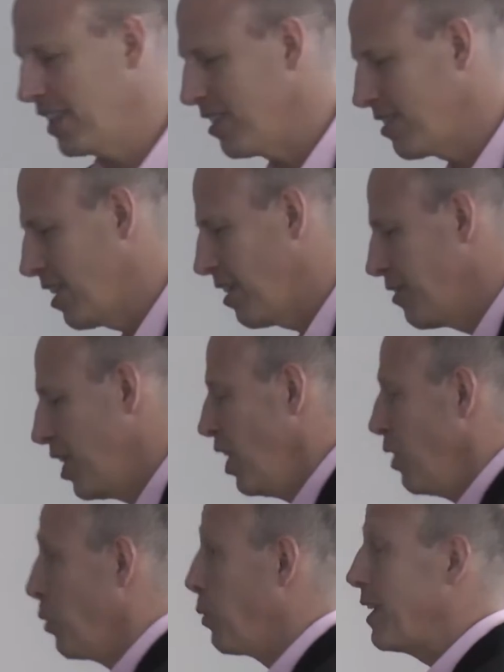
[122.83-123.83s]
and stuff.
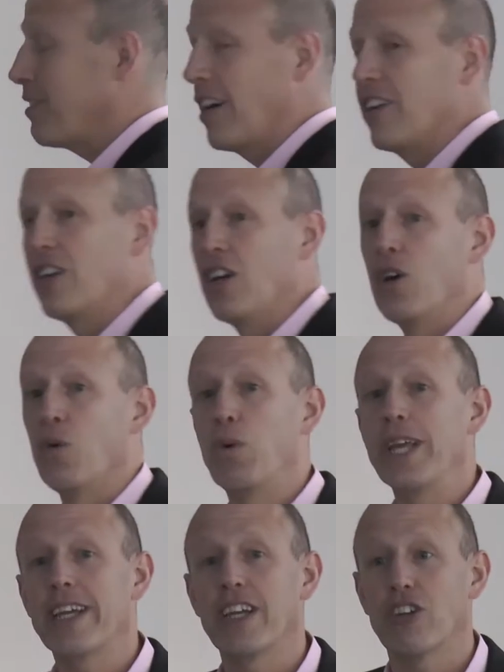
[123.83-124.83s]
Well, we said, we
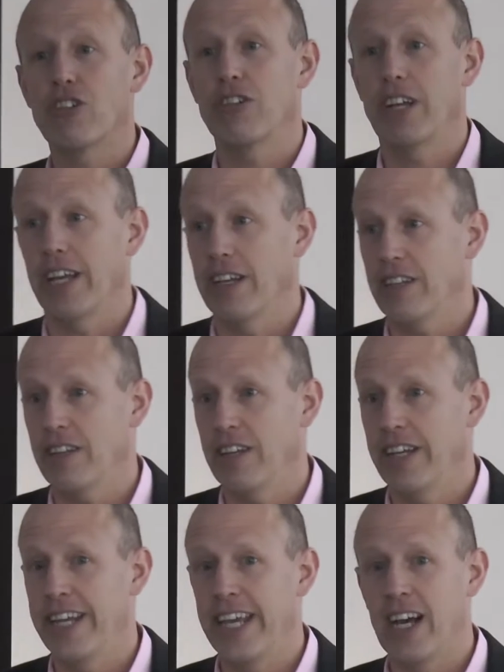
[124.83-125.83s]
can create
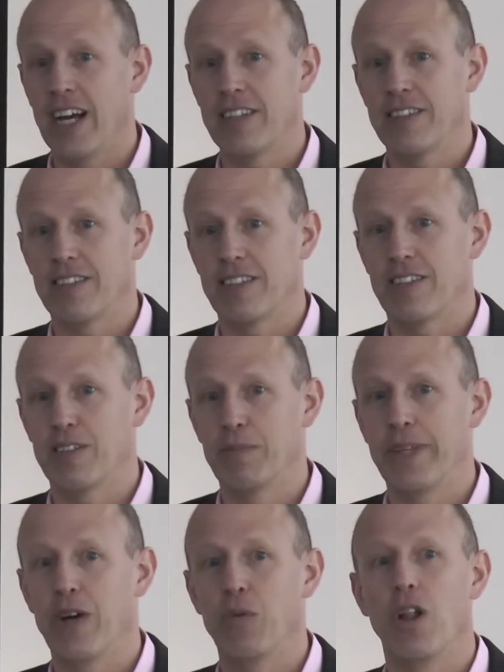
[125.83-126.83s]
an AI system
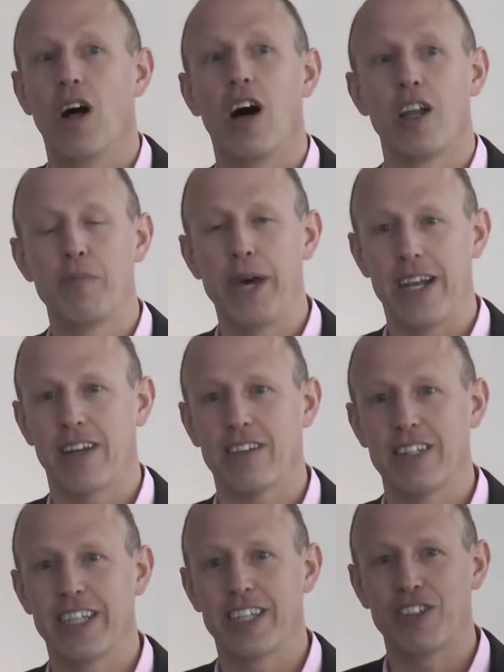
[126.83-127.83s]
that will
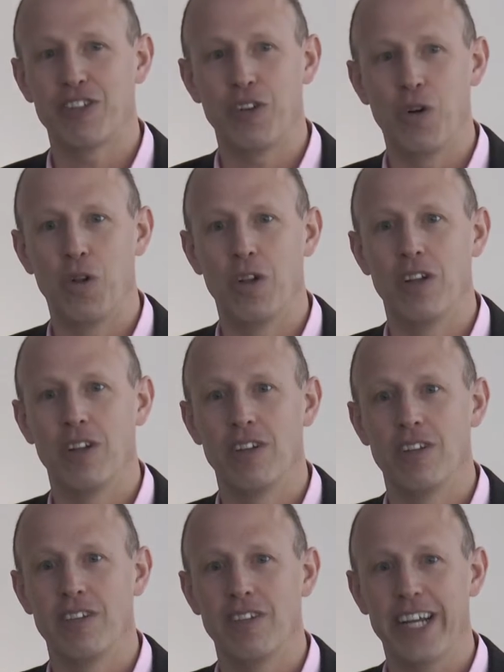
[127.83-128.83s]
automatically control
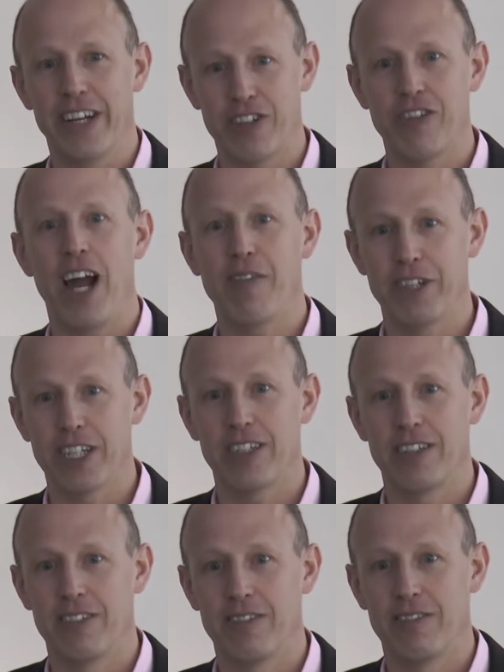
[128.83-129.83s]
air traffic.
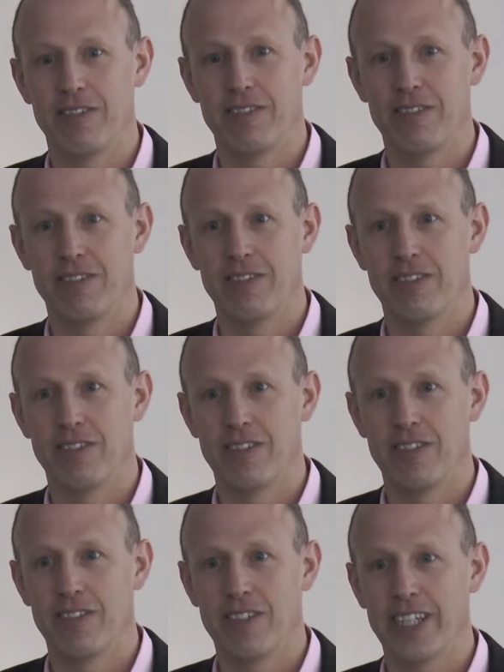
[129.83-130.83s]

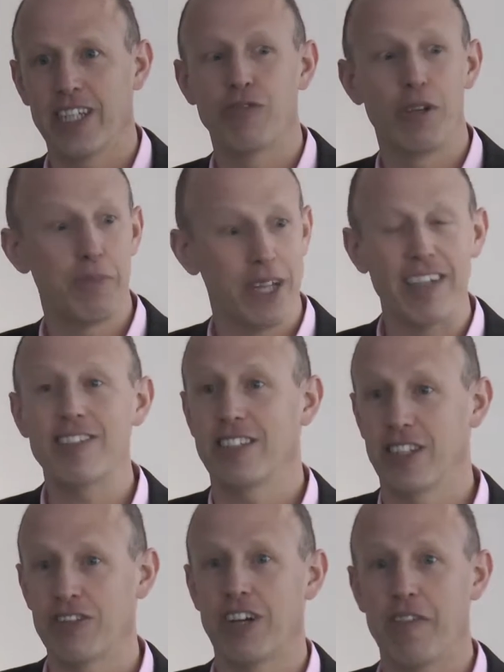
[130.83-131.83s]
It could replace an
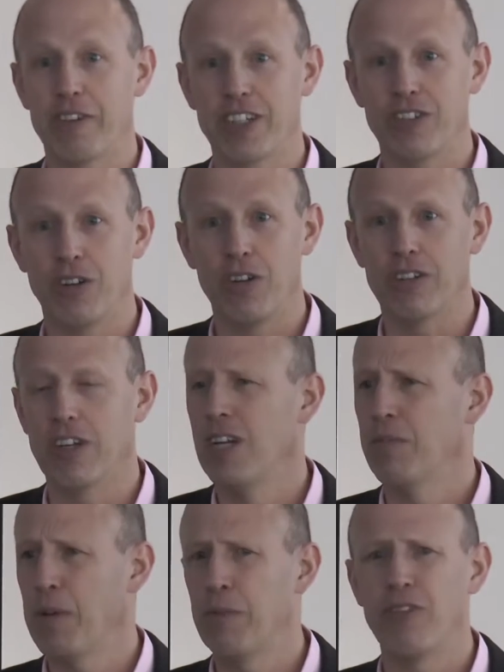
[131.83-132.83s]
air traffic controller.
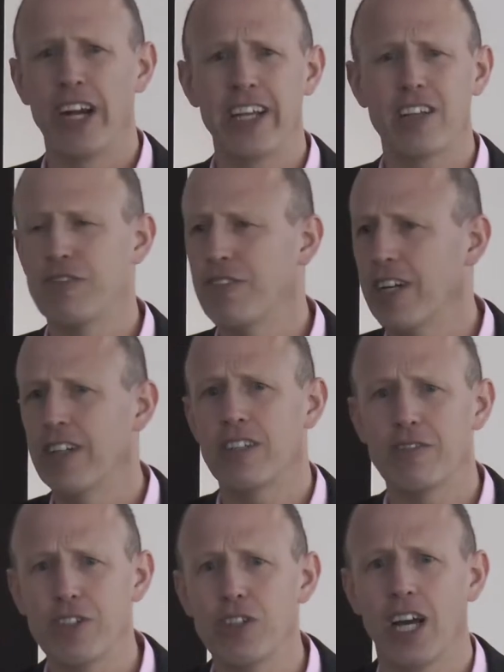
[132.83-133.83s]
Remember Reagan fired a
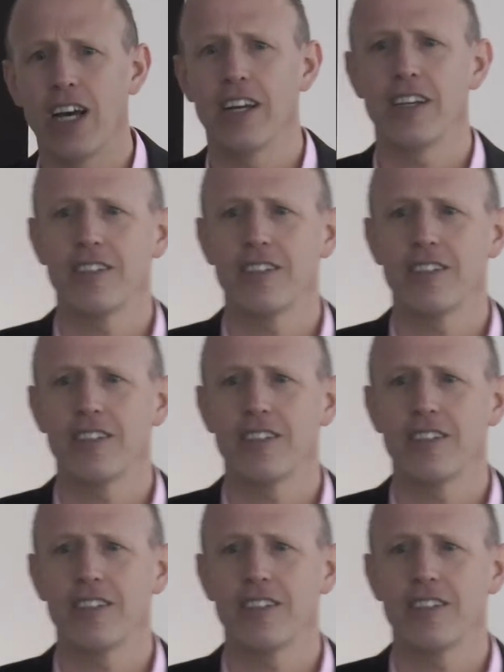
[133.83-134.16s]
few guys